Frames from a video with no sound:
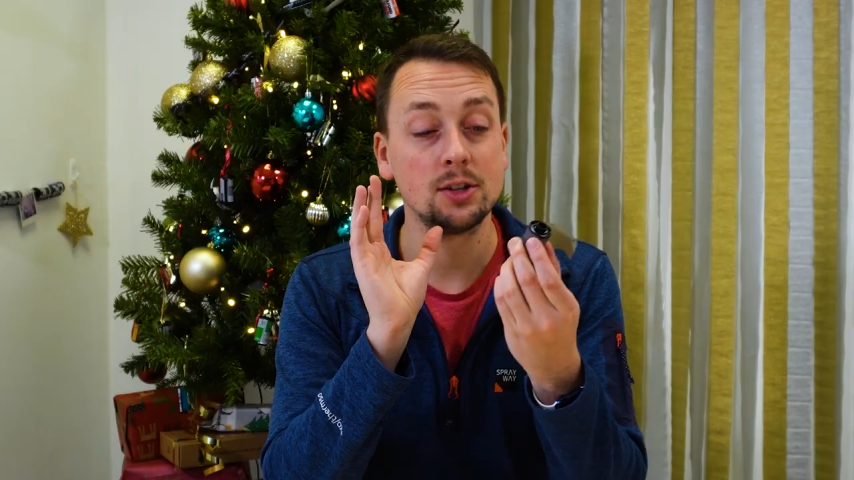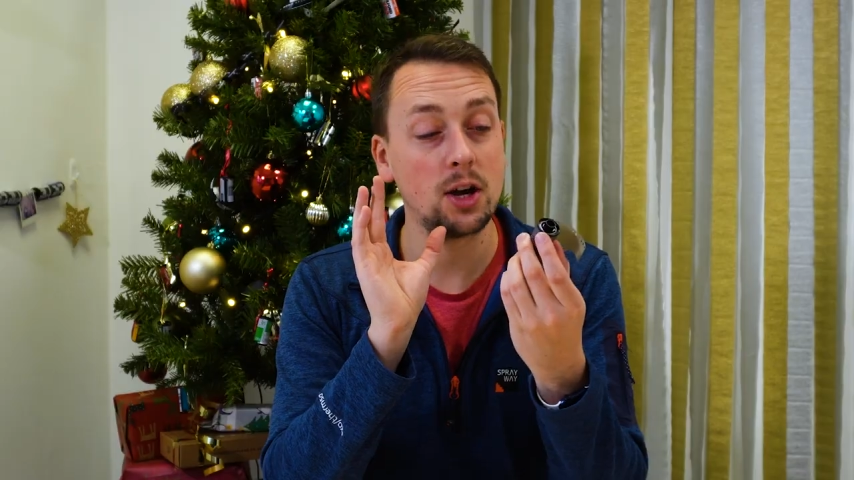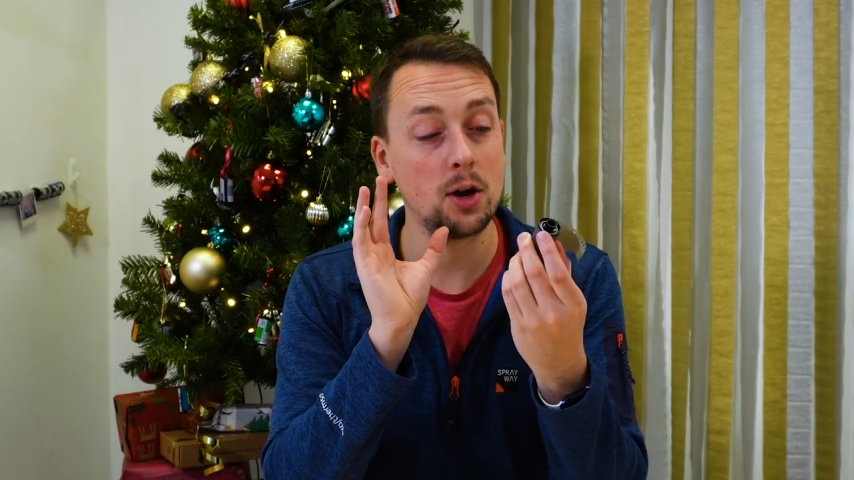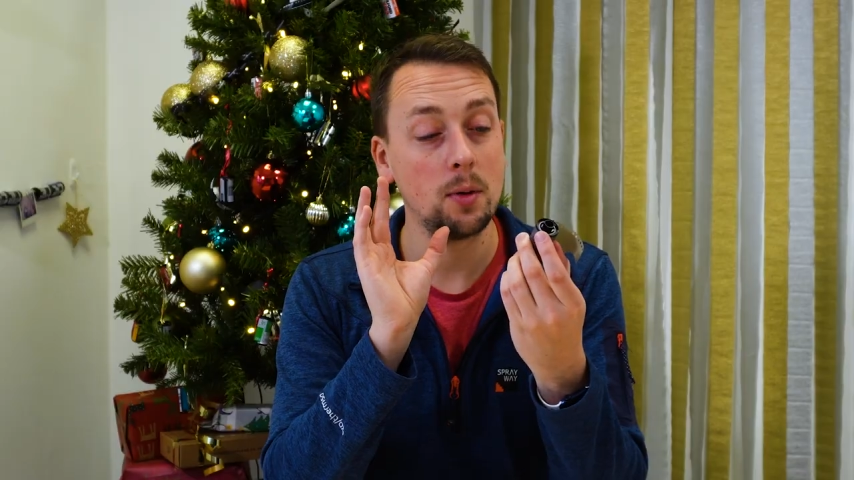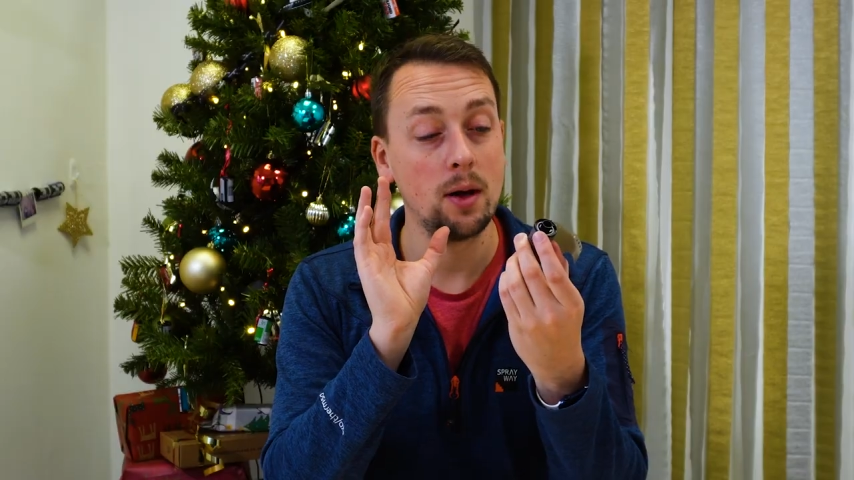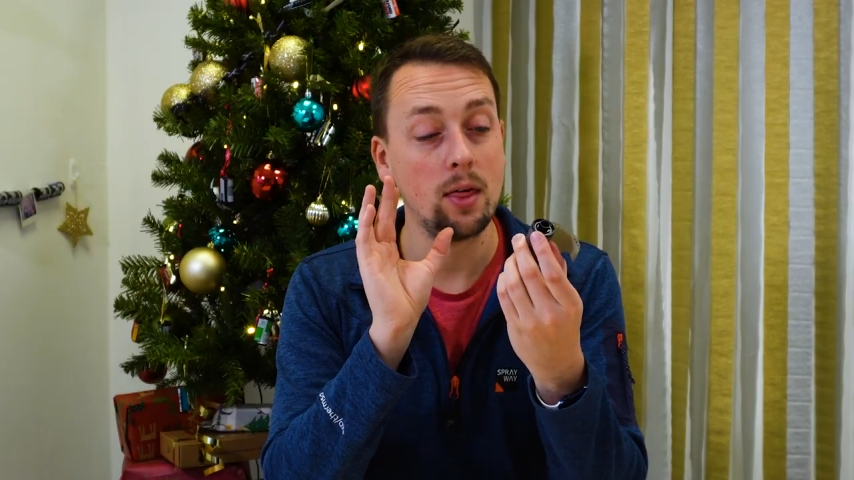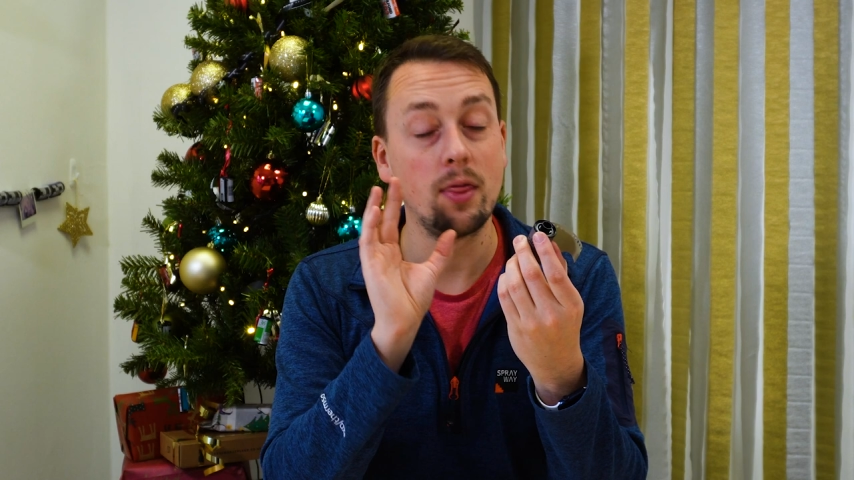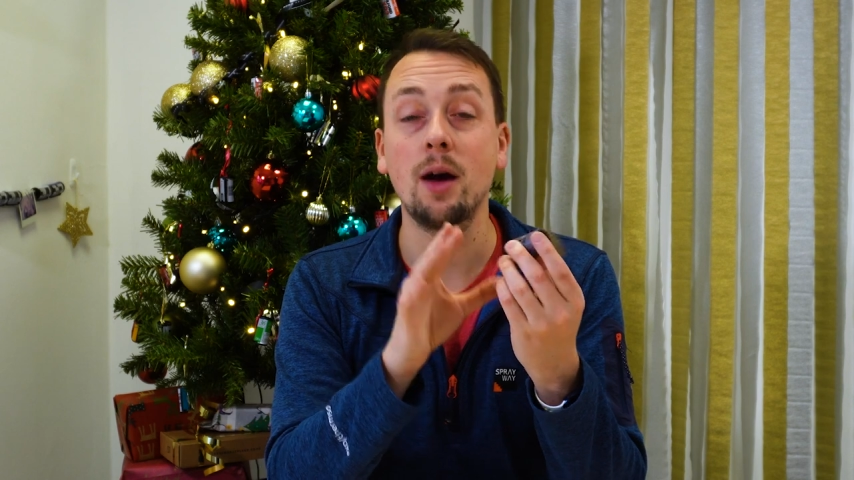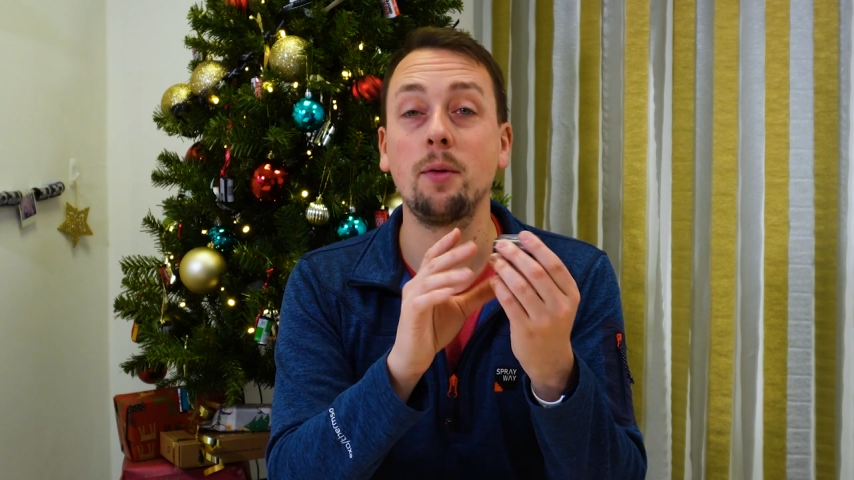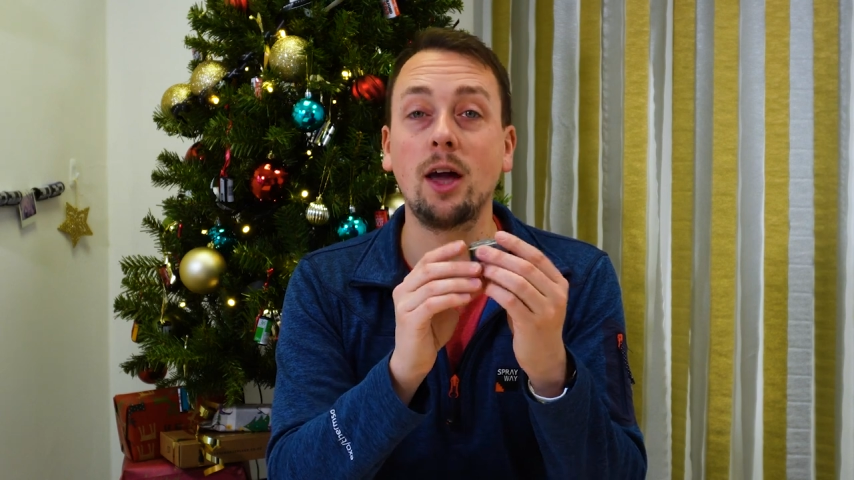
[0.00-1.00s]
So
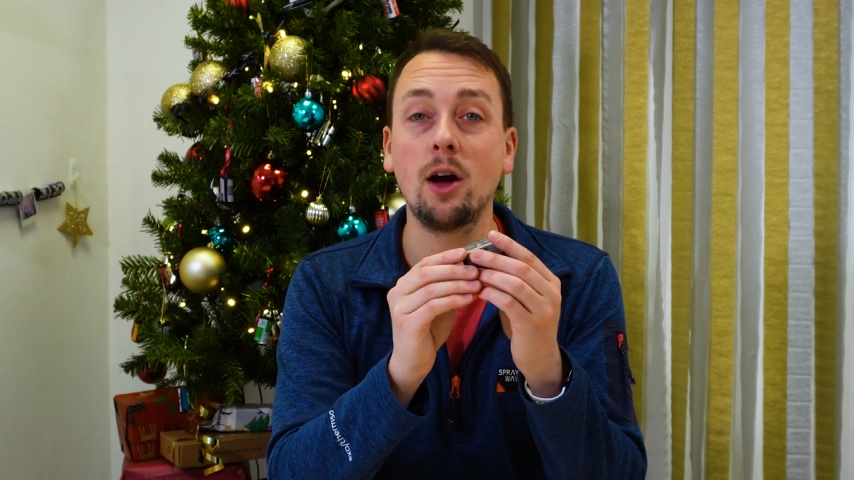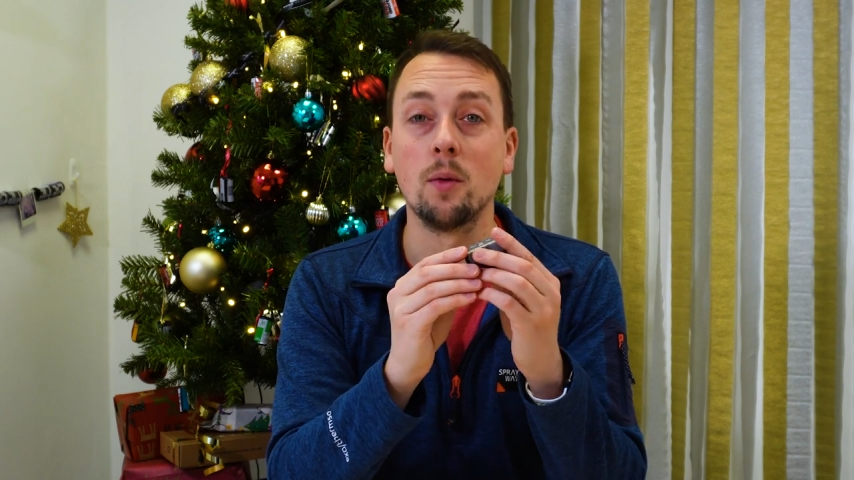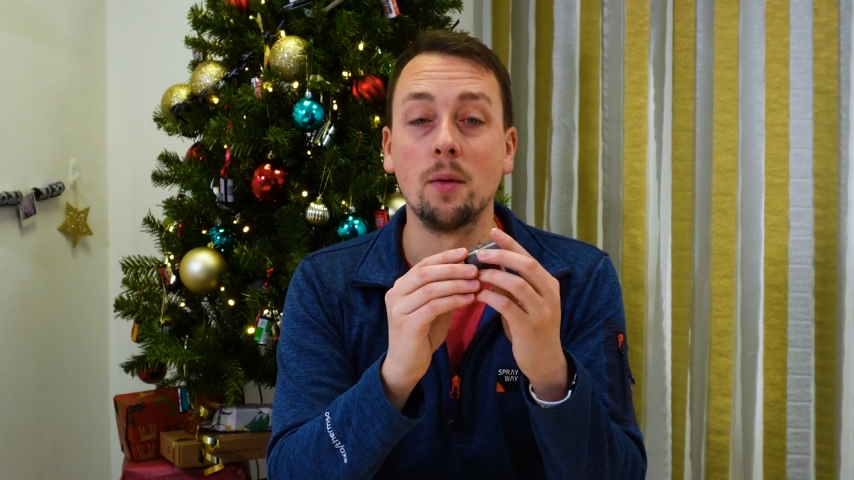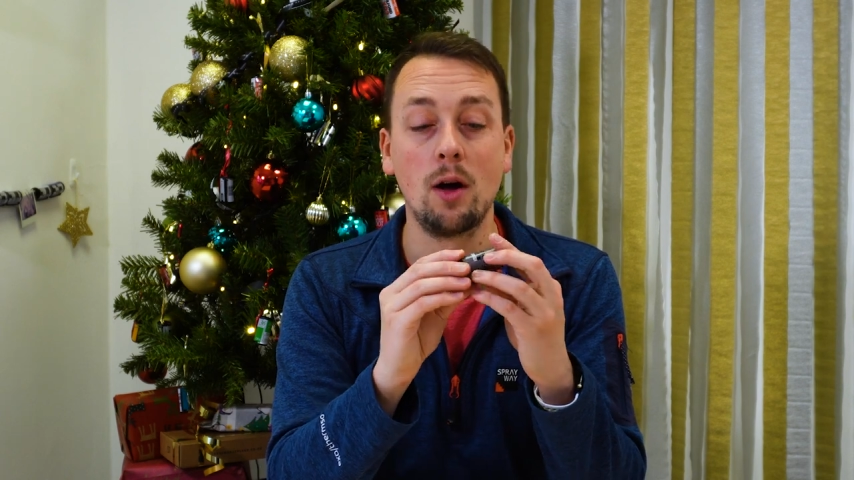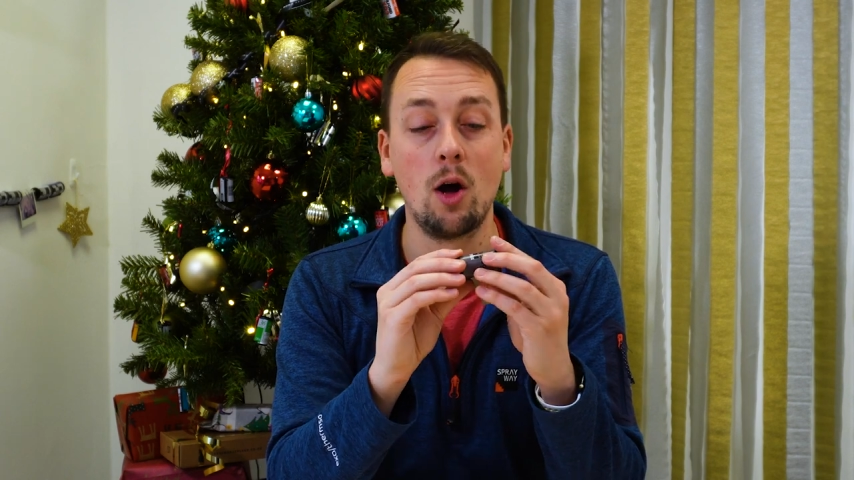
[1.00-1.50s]
there we go.